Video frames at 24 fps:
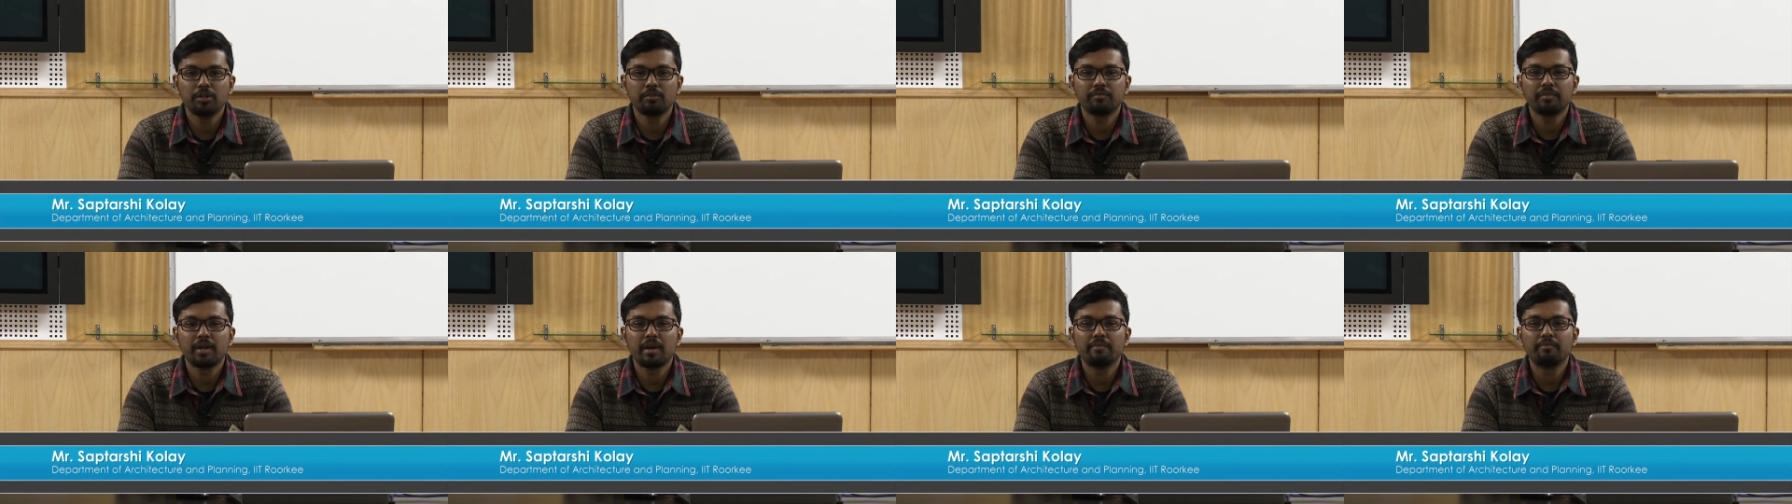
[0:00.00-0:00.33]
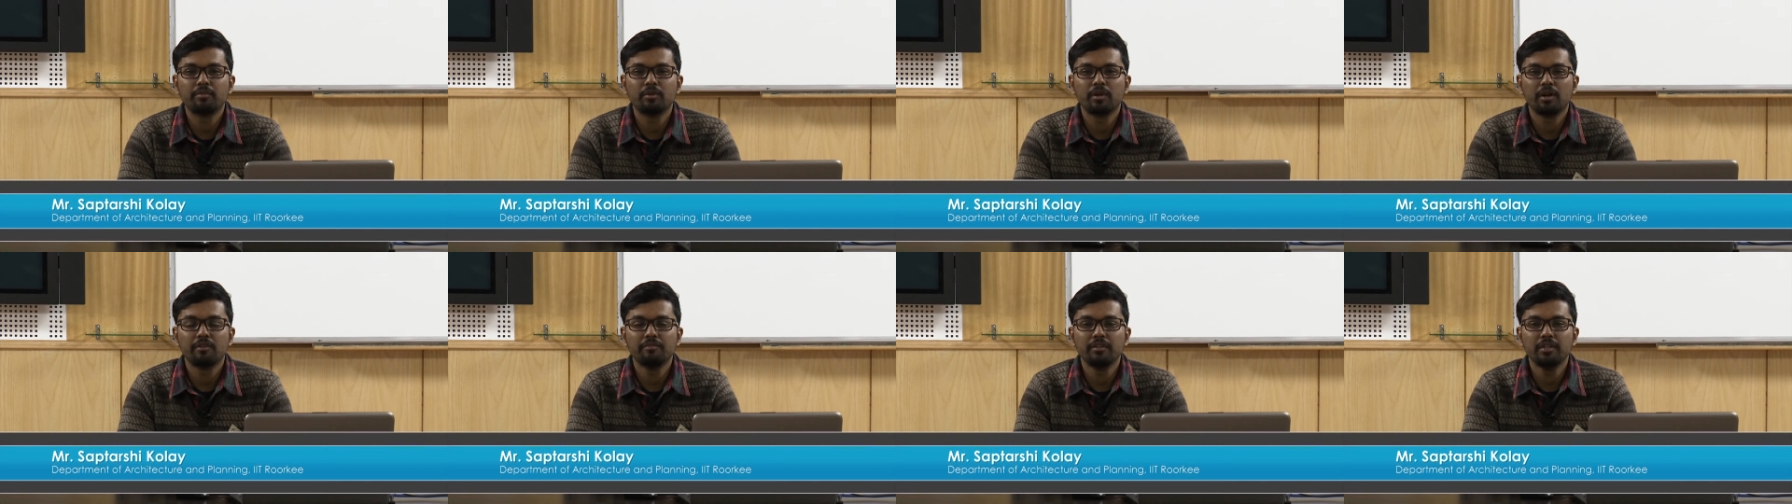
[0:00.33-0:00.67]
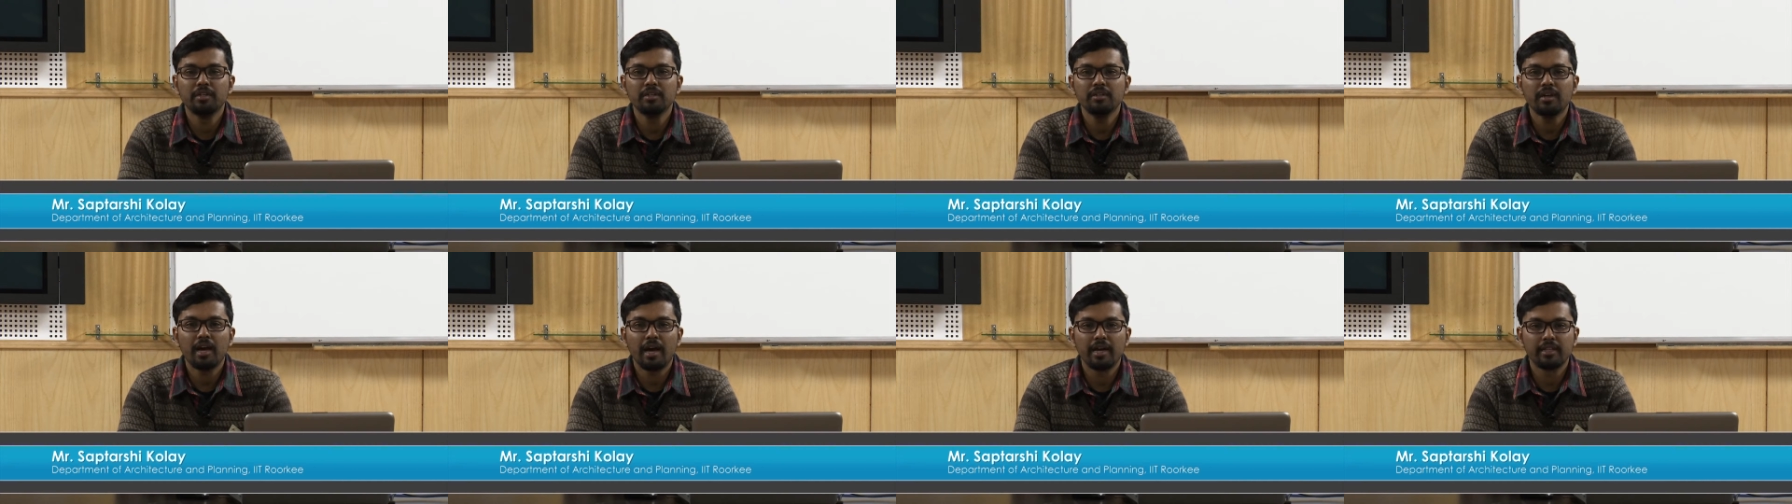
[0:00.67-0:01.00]
of
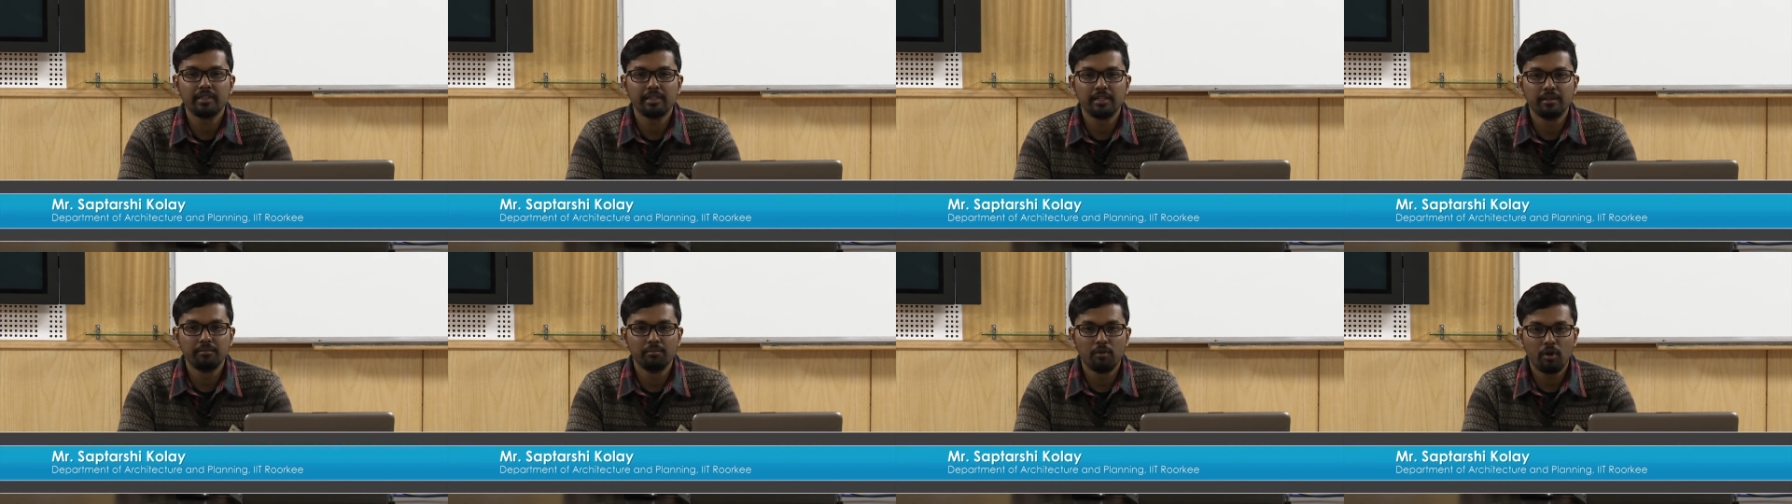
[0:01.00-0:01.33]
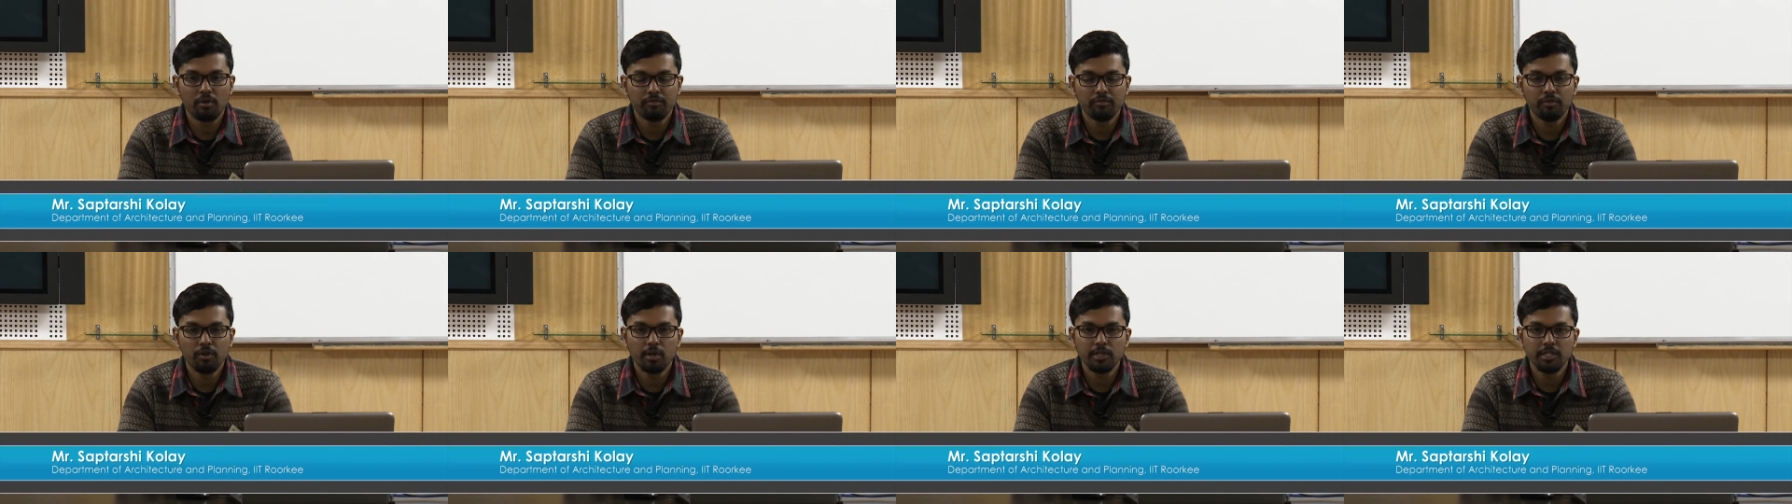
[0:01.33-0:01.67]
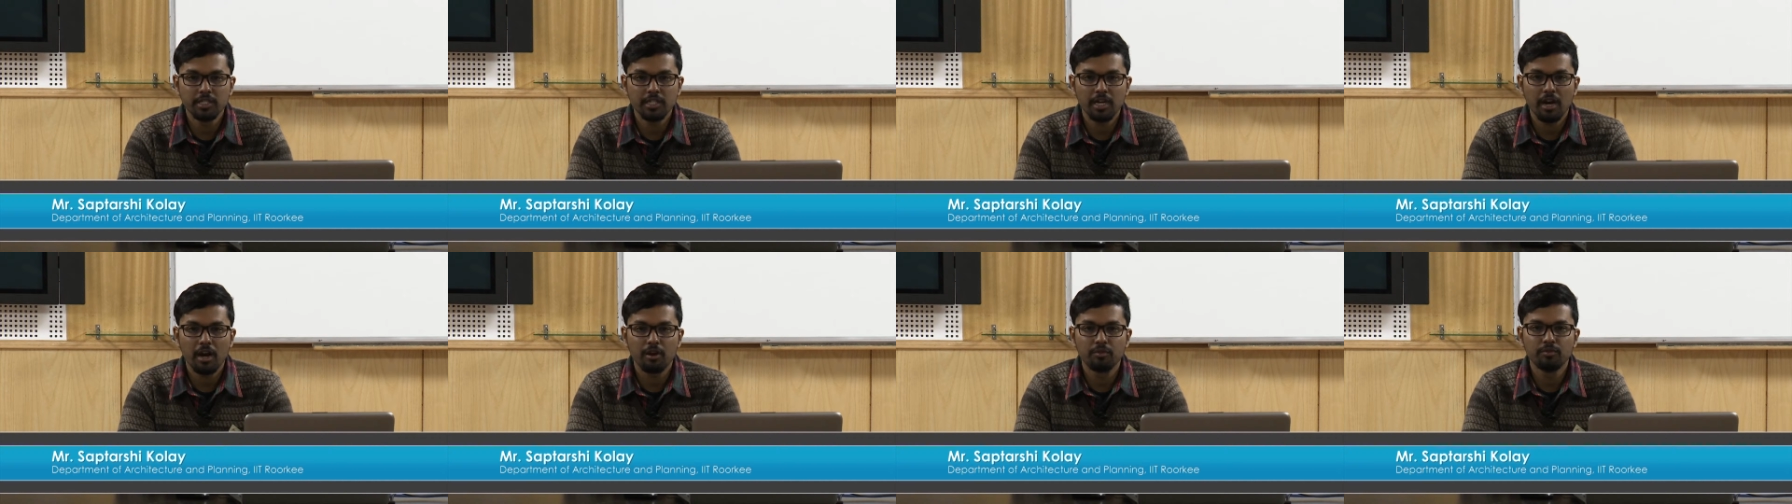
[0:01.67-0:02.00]
typography and then
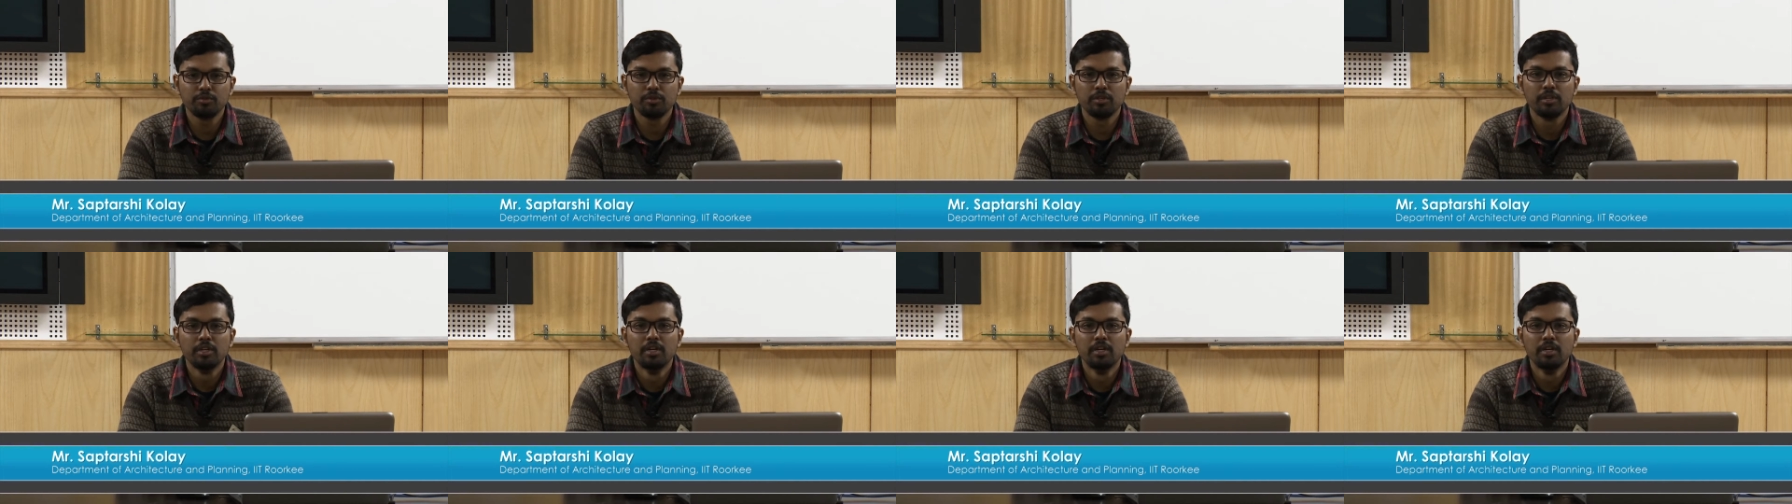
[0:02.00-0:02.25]
morphology, how